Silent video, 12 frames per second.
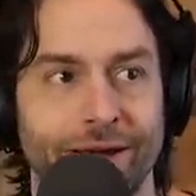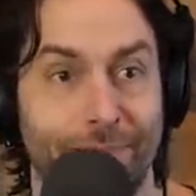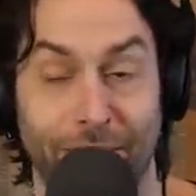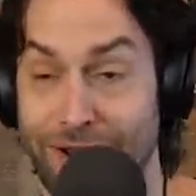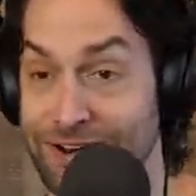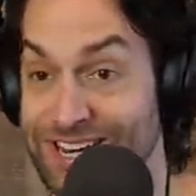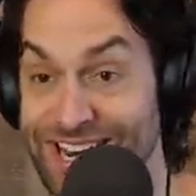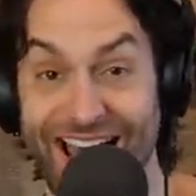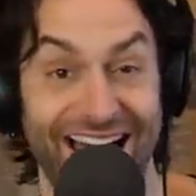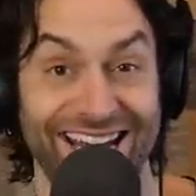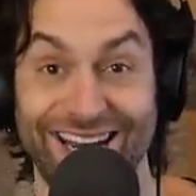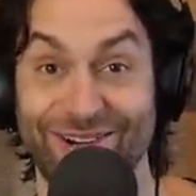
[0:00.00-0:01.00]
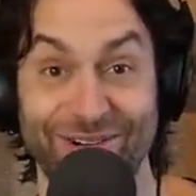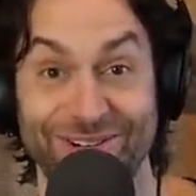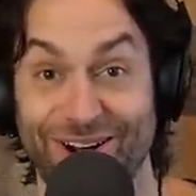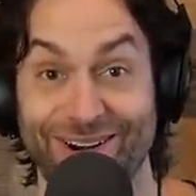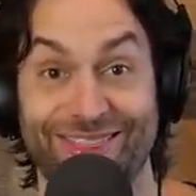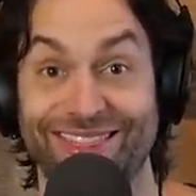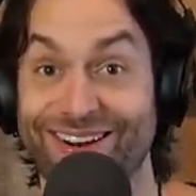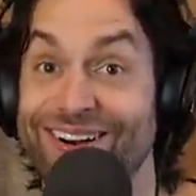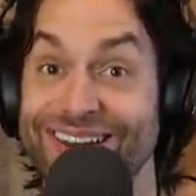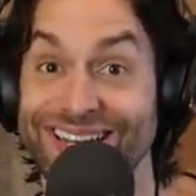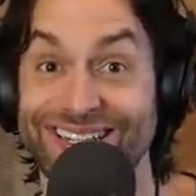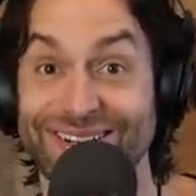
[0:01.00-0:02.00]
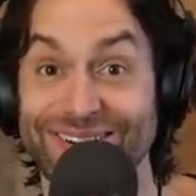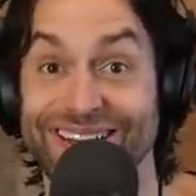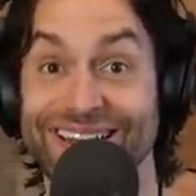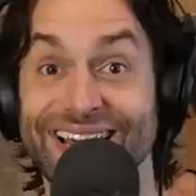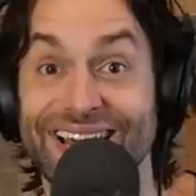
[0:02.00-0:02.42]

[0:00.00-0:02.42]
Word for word: but not at O Dark 30, dude.